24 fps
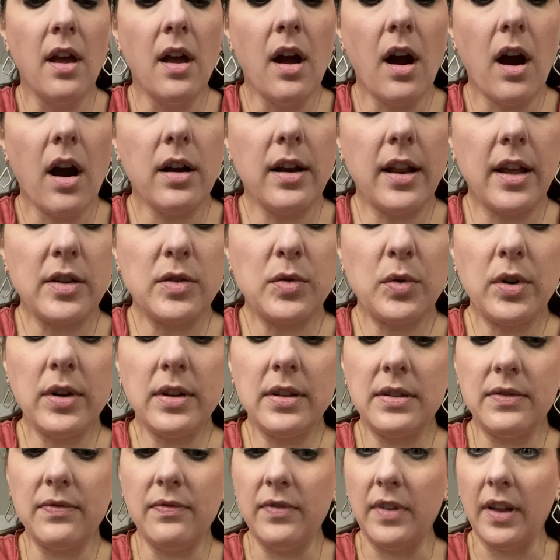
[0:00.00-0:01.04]
our next word
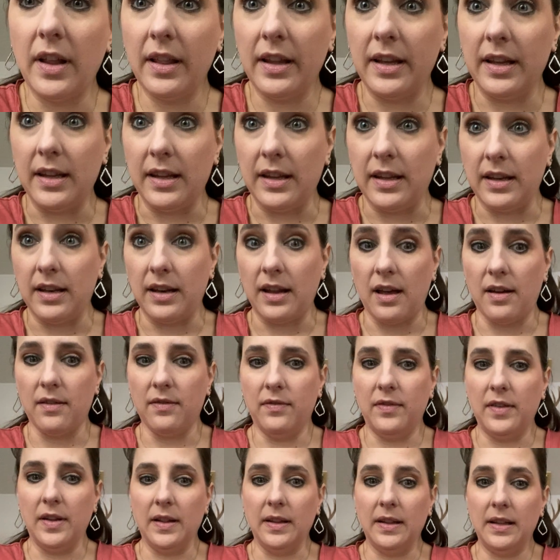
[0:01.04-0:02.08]
is villain. A
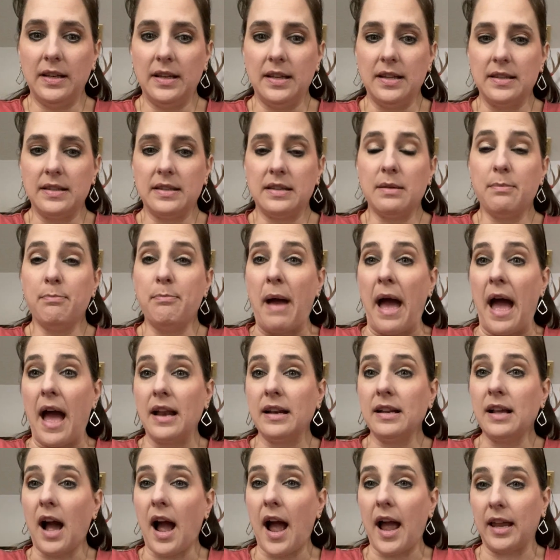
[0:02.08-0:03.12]
villain is the
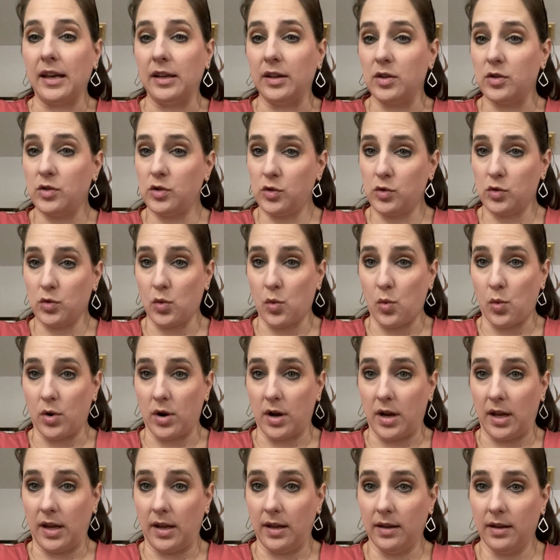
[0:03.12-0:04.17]
bad guy in a
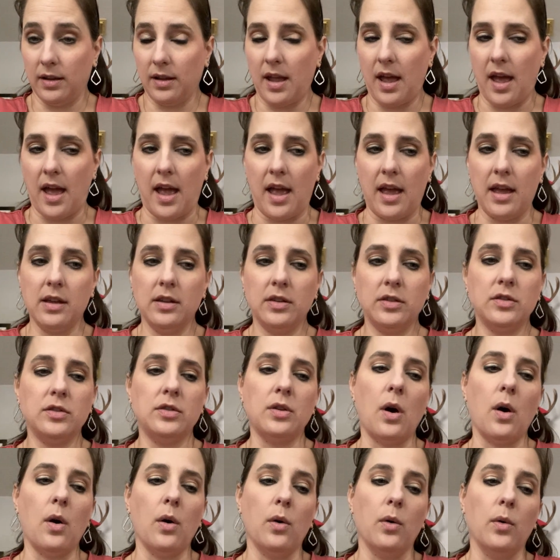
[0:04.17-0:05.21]
story. Okay,
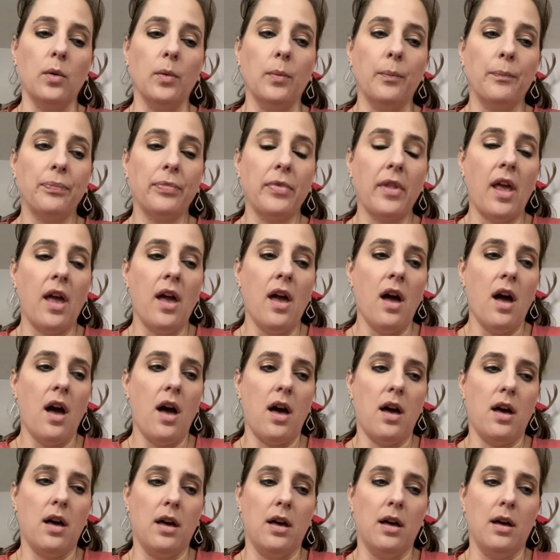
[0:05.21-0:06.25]
so
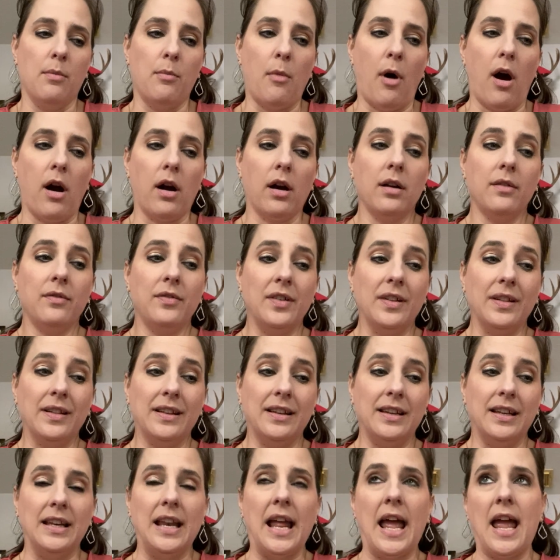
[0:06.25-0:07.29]
our
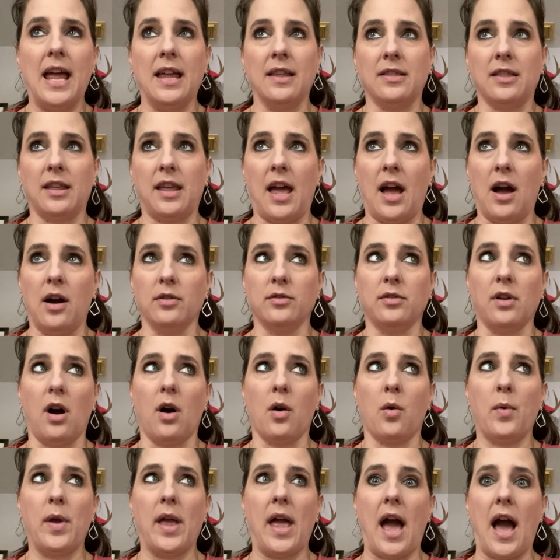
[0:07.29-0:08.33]
villain in Hank the
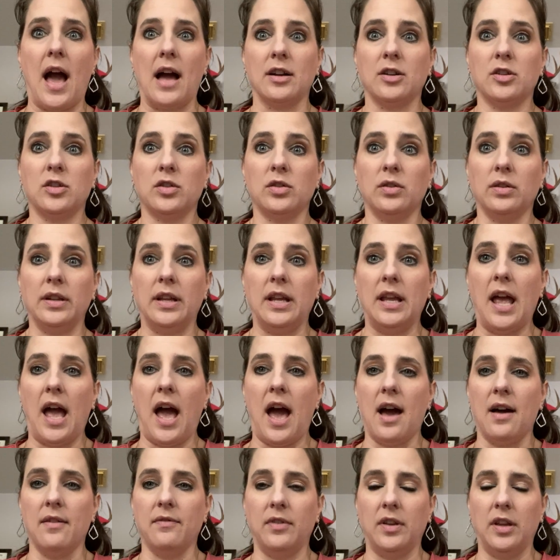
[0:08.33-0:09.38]
Cowdog, we actually
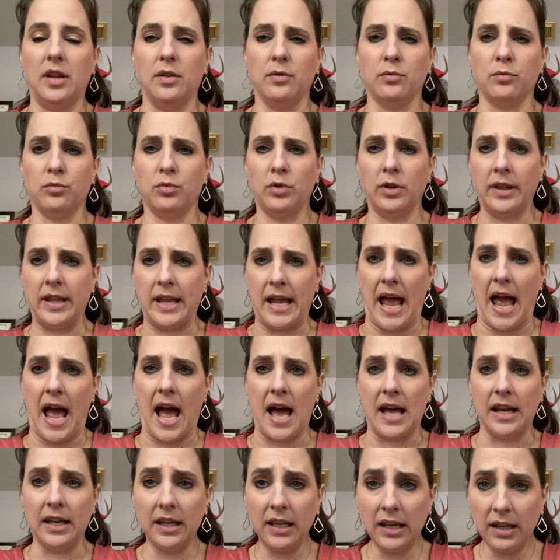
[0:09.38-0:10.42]
haven't really
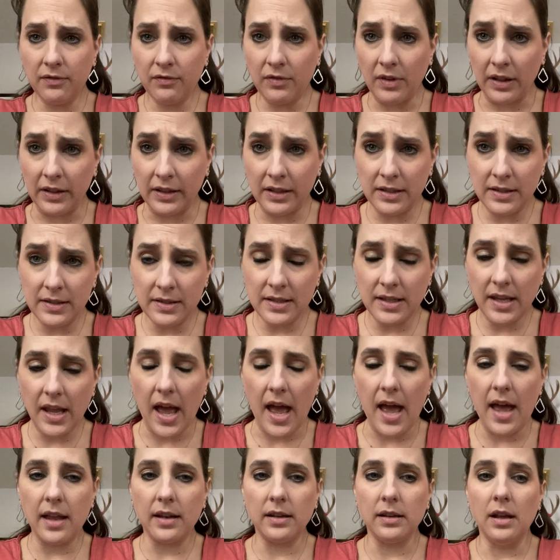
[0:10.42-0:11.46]
had any villains
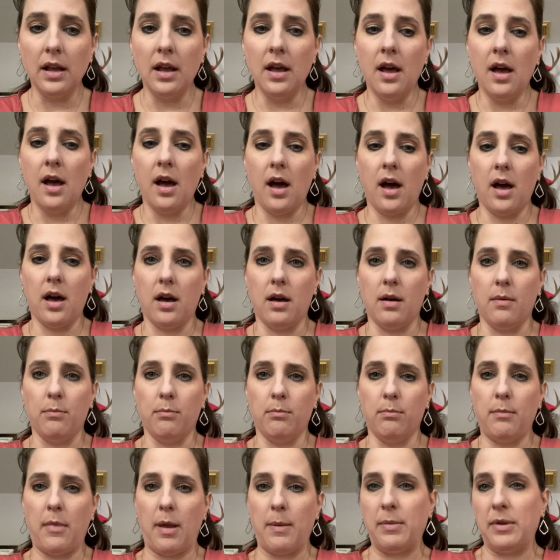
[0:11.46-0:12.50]
yet.
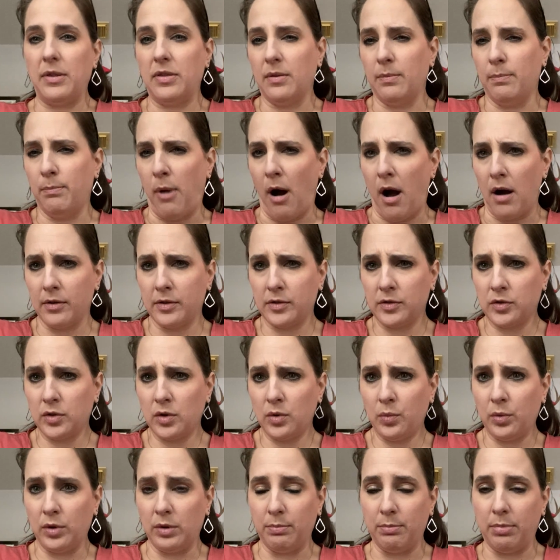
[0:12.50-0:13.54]
Maybe the
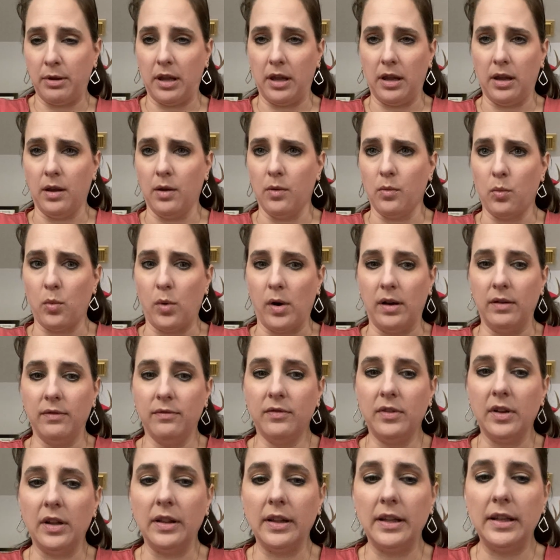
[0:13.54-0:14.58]
boxer would be
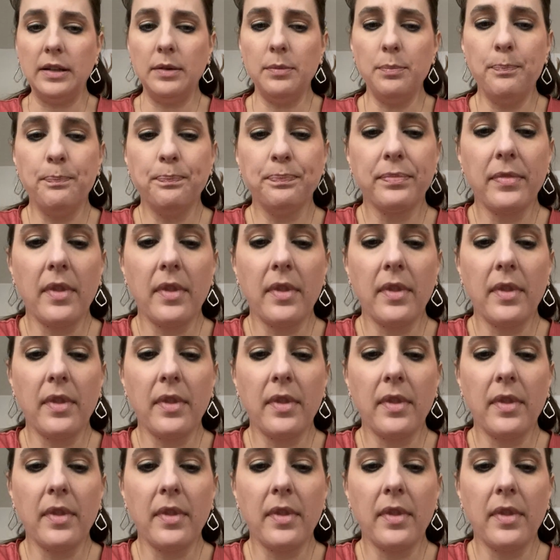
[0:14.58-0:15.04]
one villain.